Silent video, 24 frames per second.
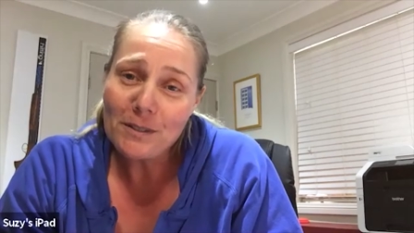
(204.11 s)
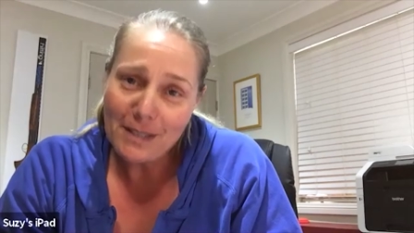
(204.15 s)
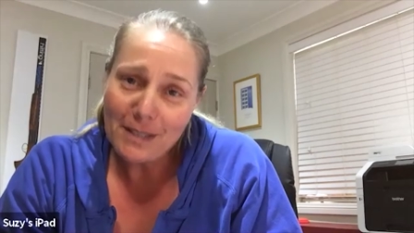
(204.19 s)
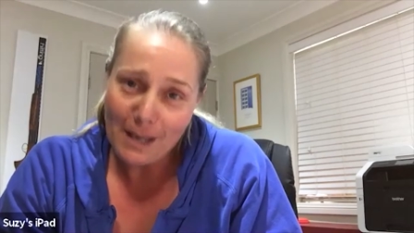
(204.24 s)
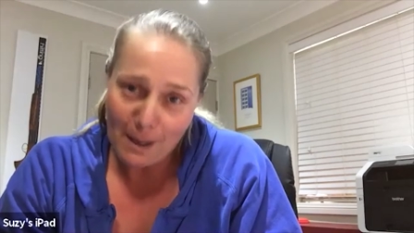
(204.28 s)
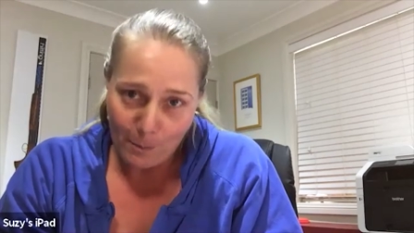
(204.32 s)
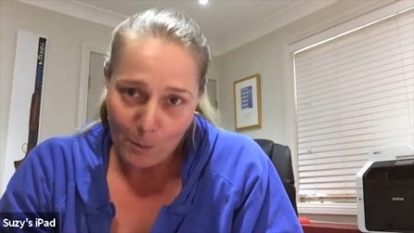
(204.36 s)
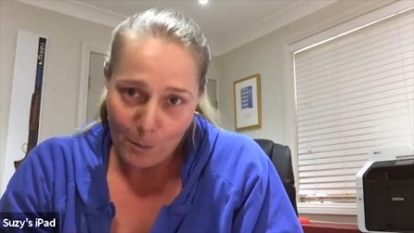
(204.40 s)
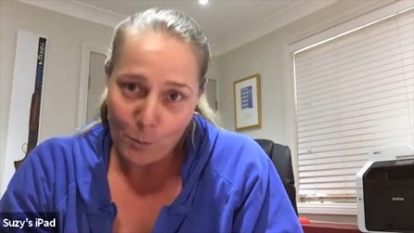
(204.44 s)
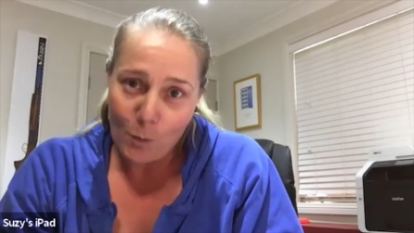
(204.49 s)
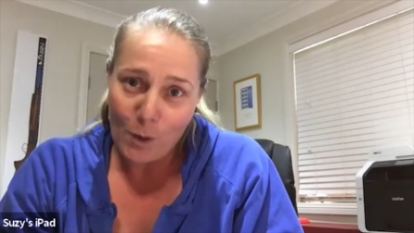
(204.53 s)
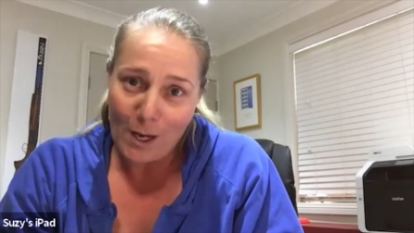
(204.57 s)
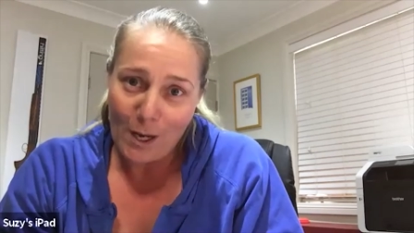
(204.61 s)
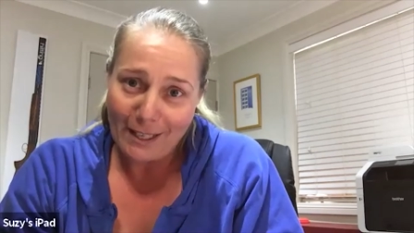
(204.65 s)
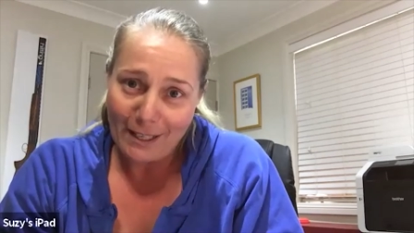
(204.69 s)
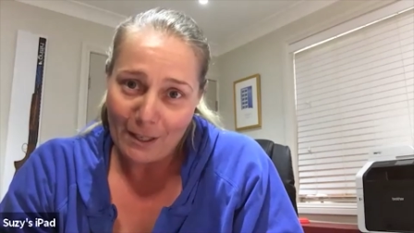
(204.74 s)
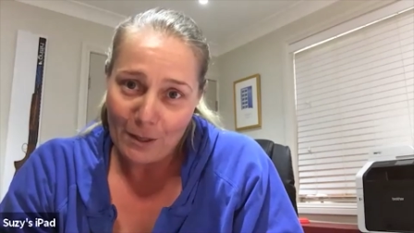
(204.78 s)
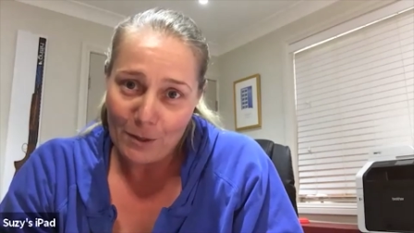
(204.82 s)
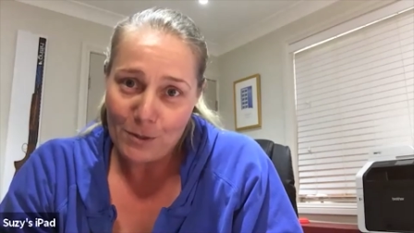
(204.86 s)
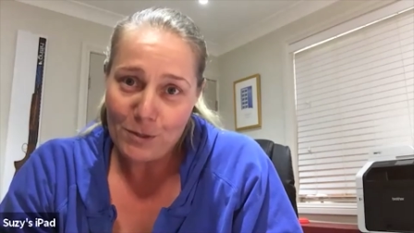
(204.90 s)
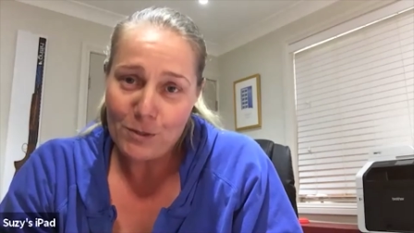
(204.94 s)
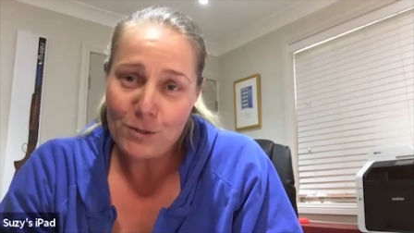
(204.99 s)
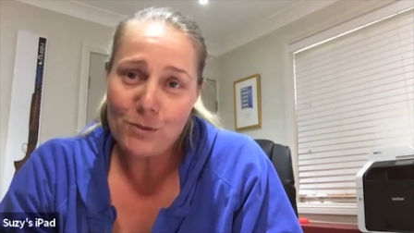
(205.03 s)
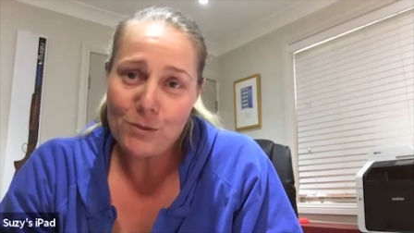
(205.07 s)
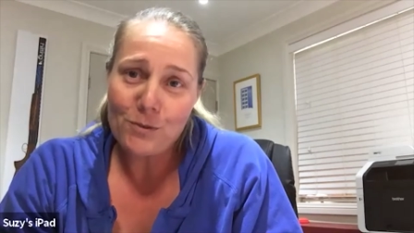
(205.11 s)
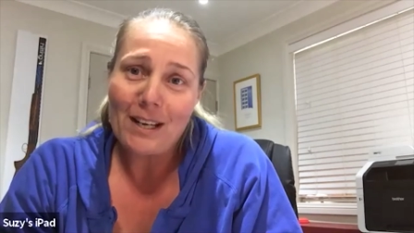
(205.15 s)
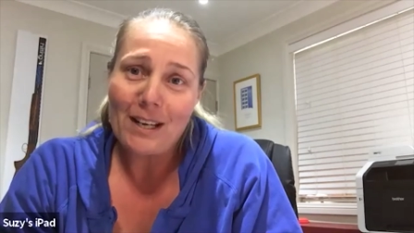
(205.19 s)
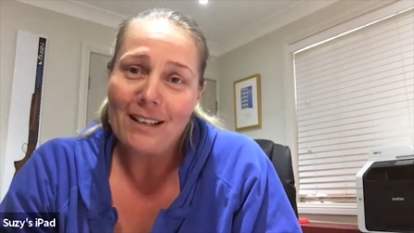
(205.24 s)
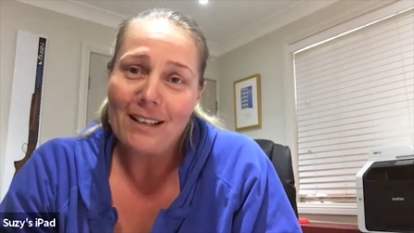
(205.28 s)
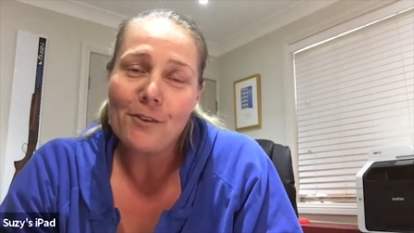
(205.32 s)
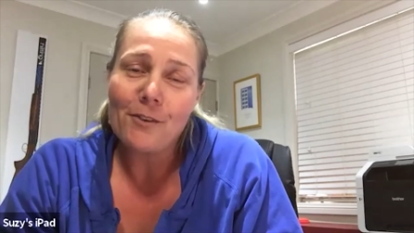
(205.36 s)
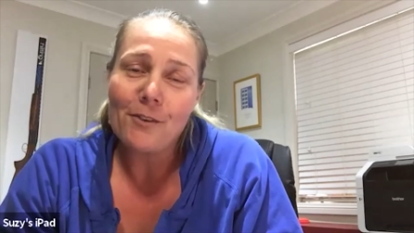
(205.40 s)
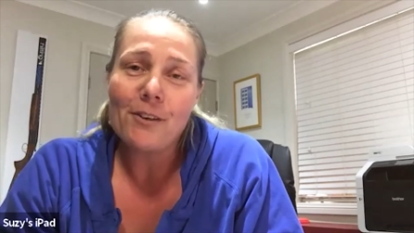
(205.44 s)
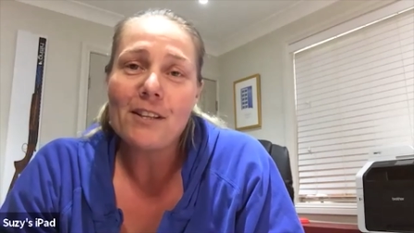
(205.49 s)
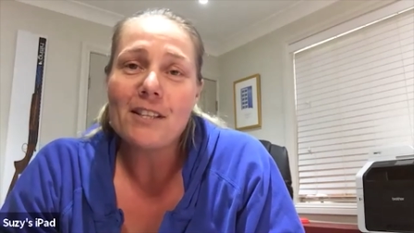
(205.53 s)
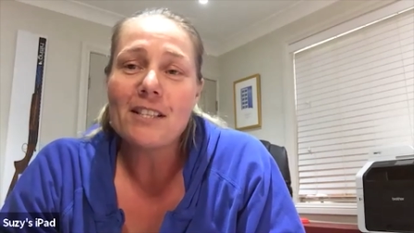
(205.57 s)
number one in
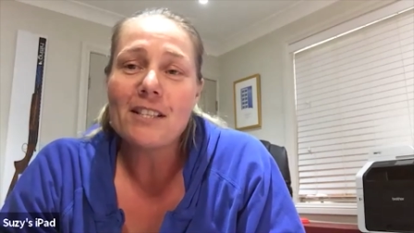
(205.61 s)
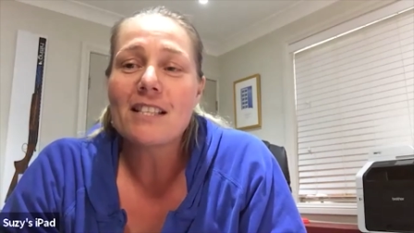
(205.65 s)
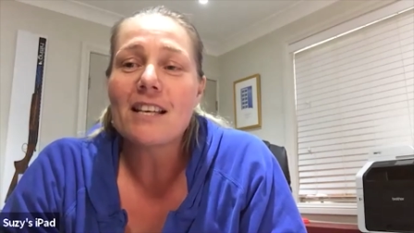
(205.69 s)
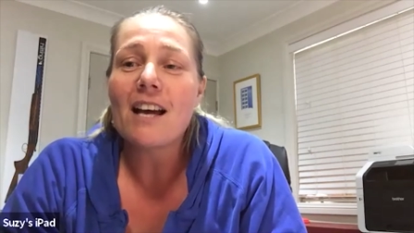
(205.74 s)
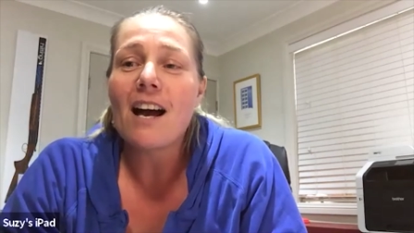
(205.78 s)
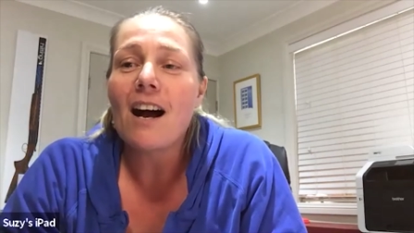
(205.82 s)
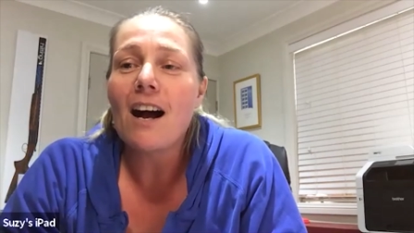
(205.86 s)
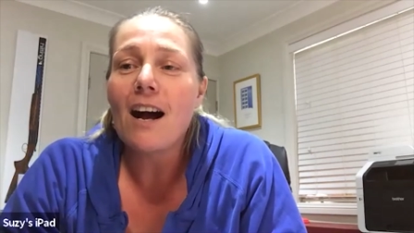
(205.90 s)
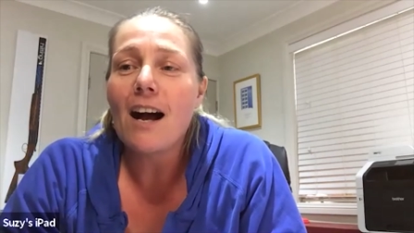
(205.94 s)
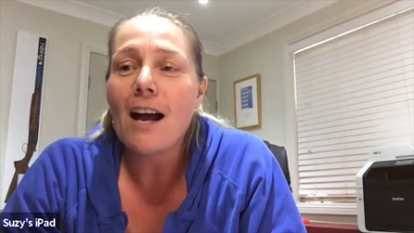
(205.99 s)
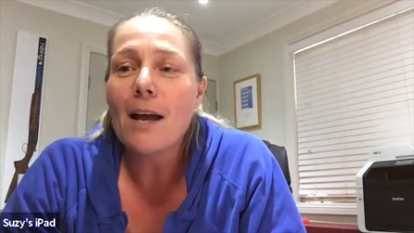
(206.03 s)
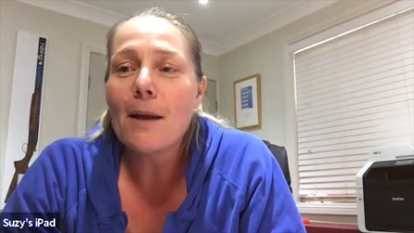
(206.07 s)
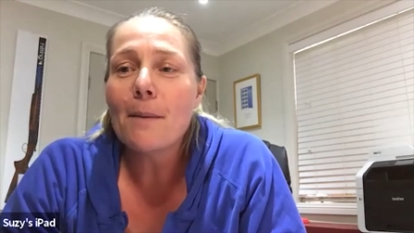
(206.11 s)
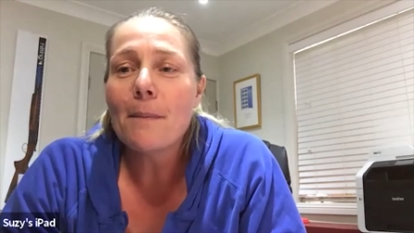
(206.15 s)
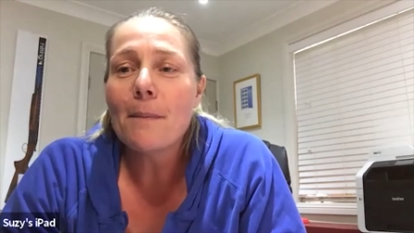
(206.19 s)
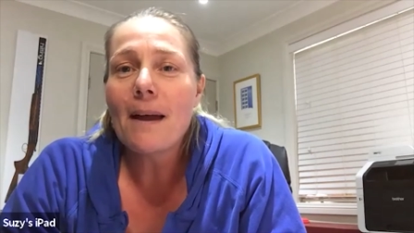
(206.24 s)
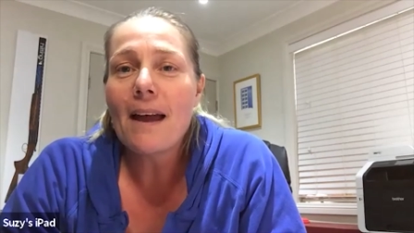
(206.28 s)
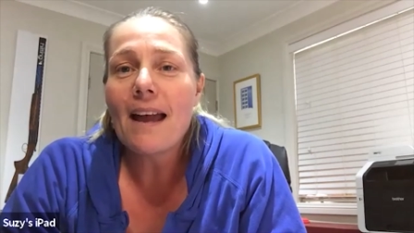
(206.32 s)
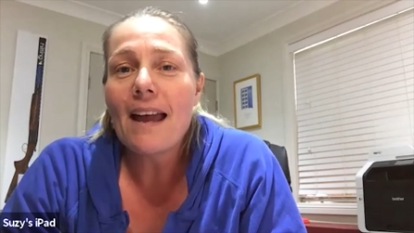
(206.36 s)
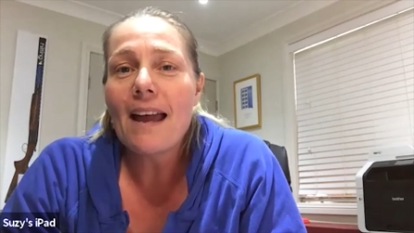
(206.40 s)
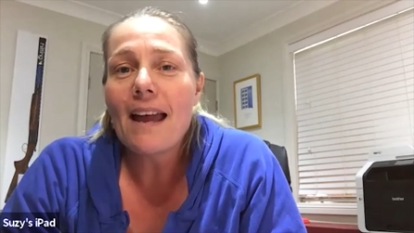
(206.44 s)
Australia at the time.